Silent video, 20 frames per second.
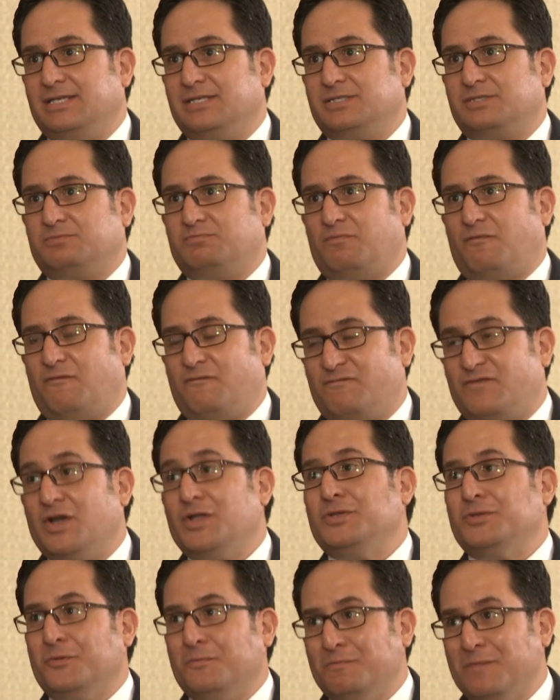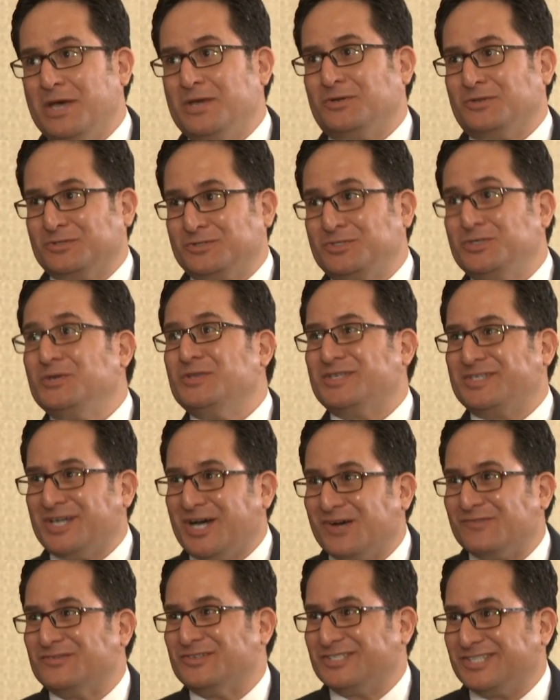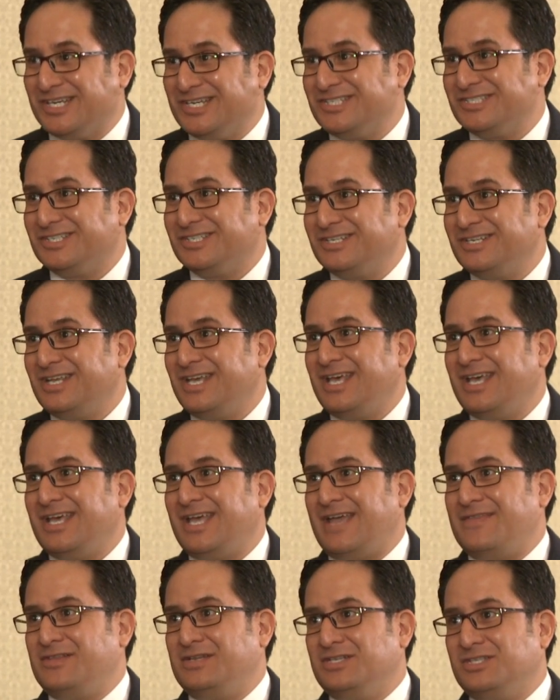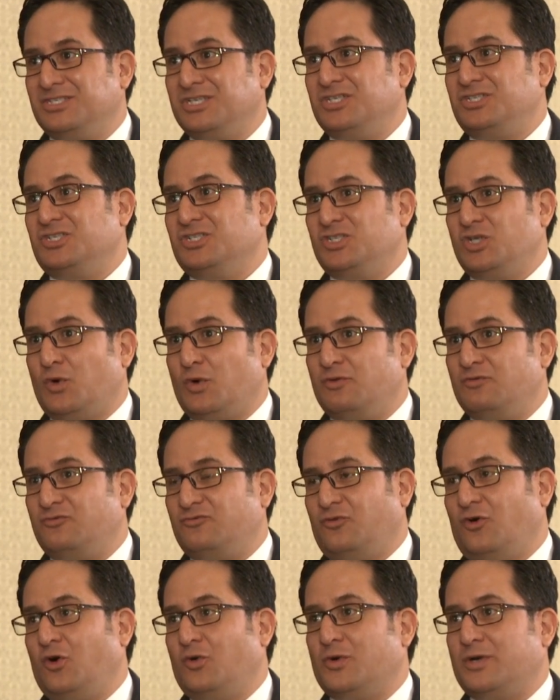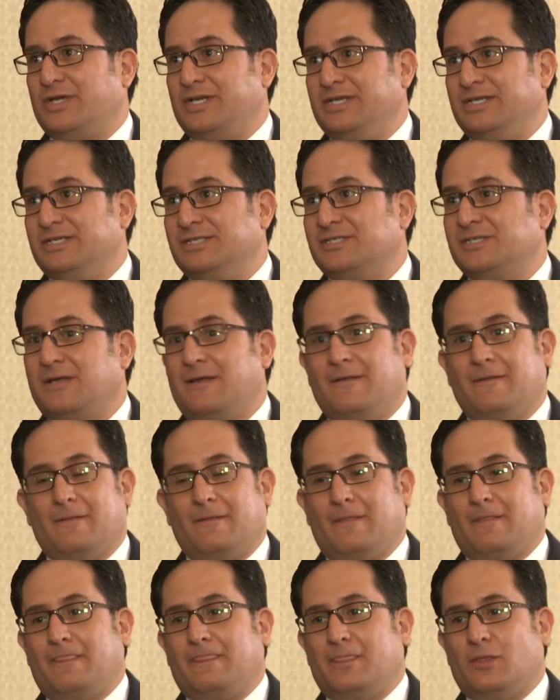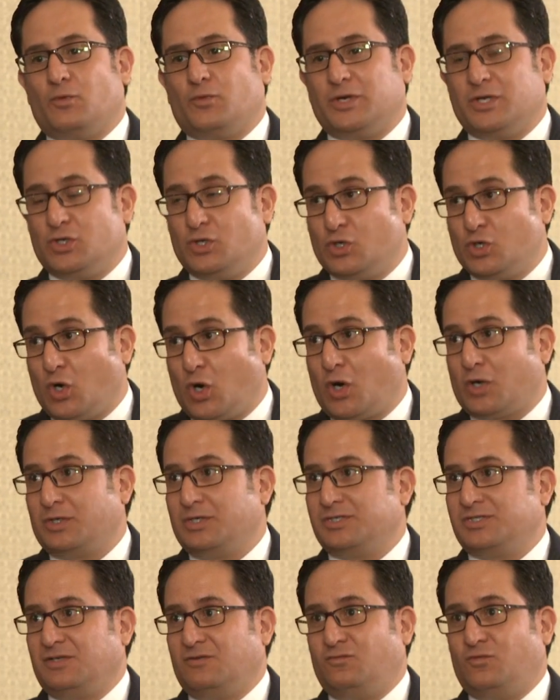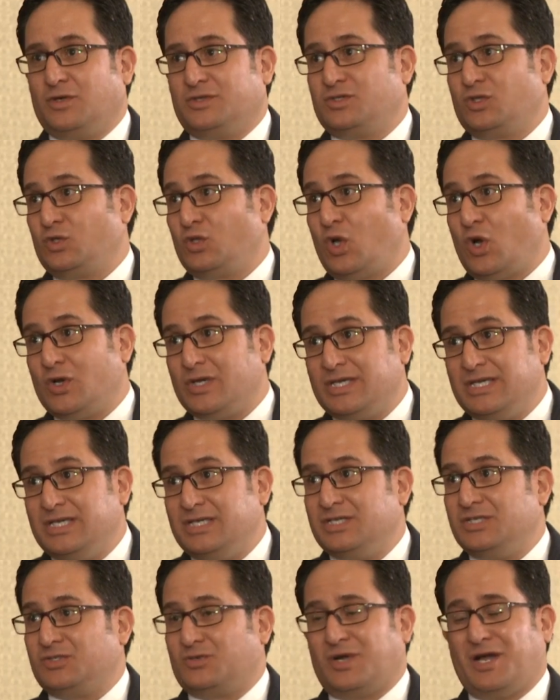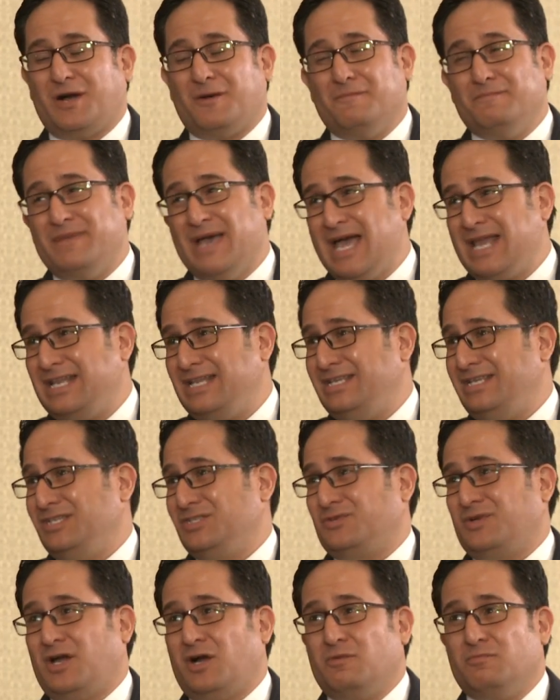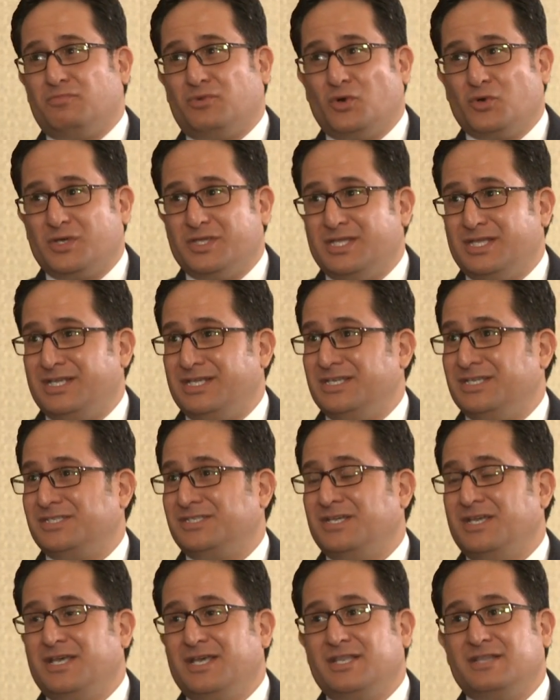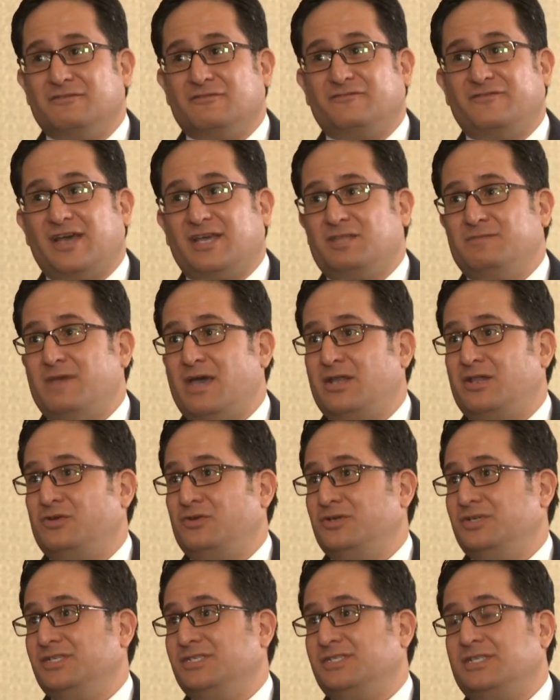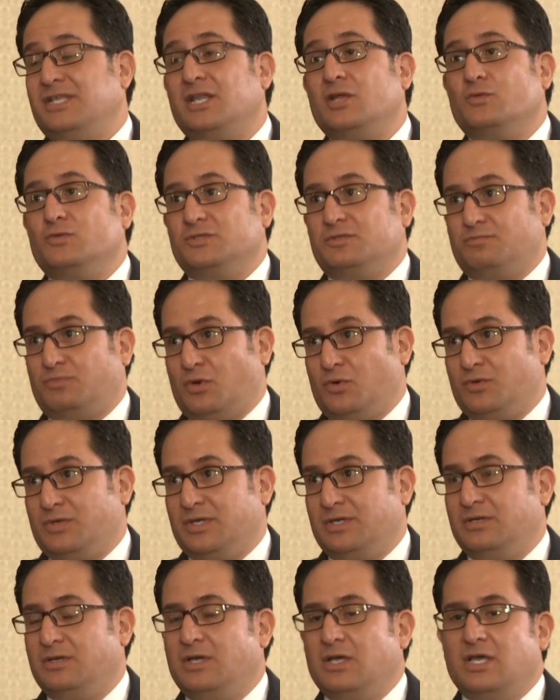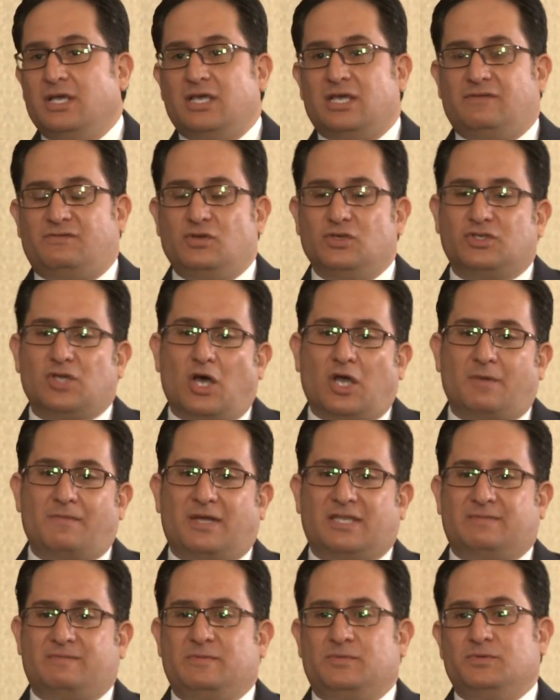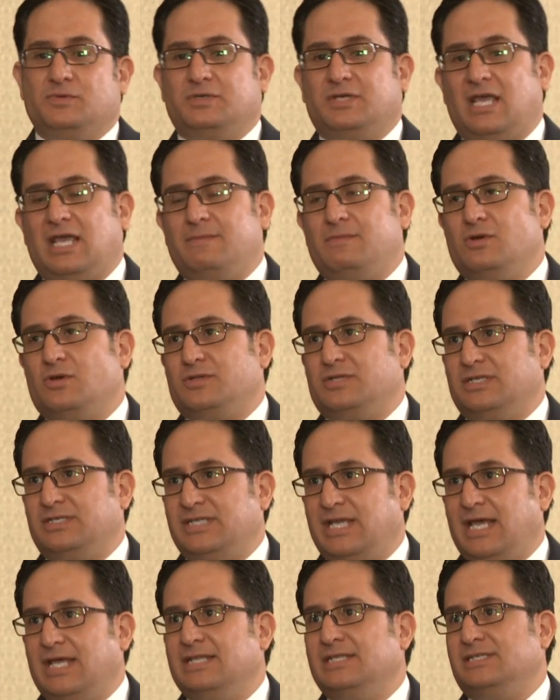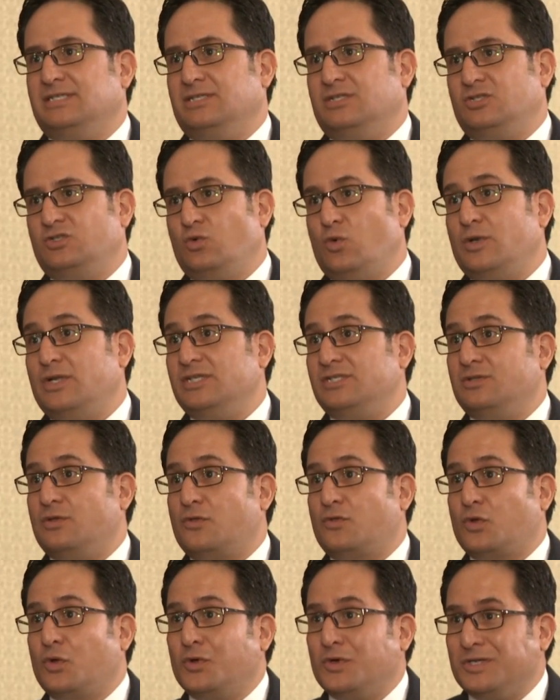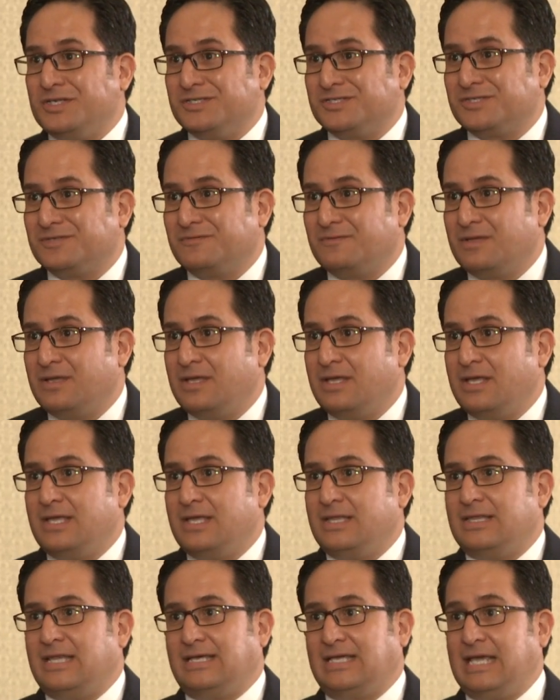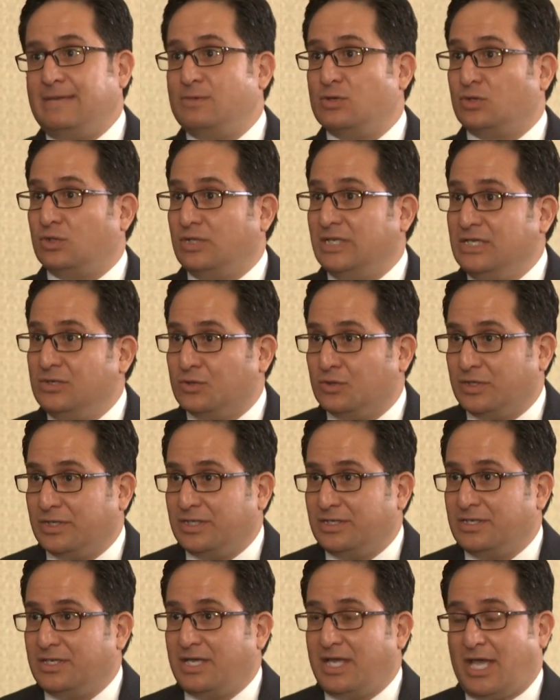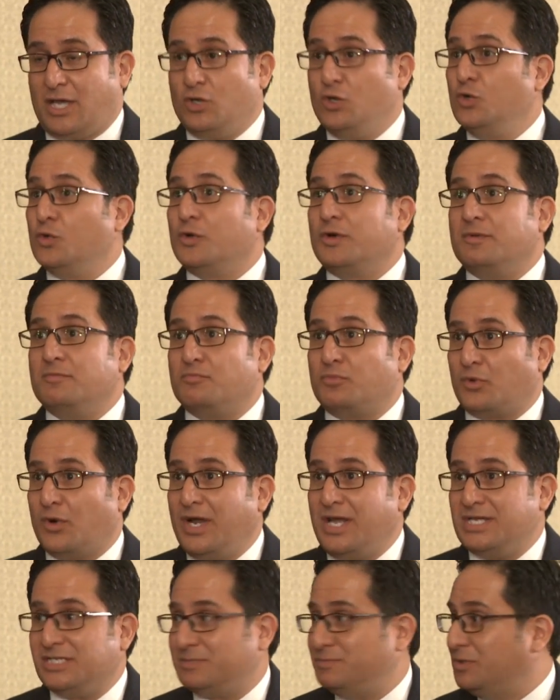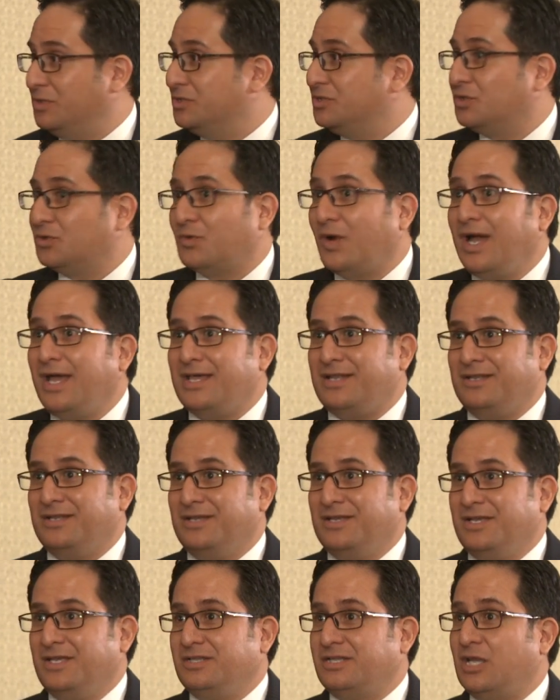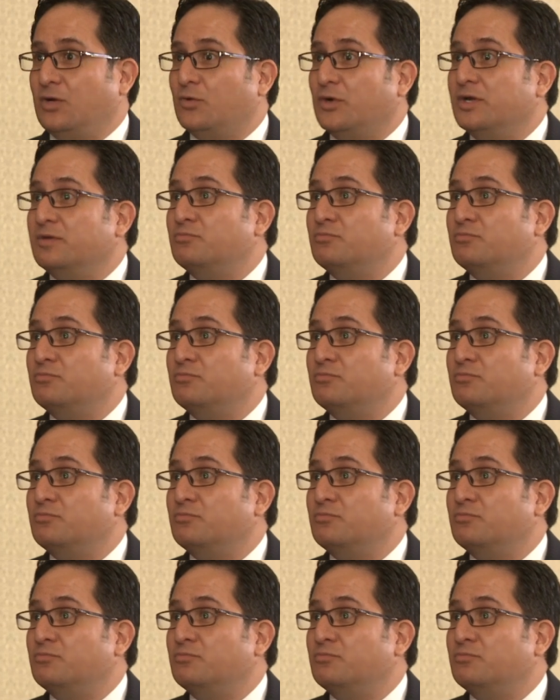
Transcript: is fundamental to the conversation and the decisions going forward is regardless of what the law is or how bad it is or how broken it is, the fact of the matter is that it was broken. If you talk about the people who came here in the 10s and the 20s and the 30s, they came here legally and who were embraced, because you're right, they were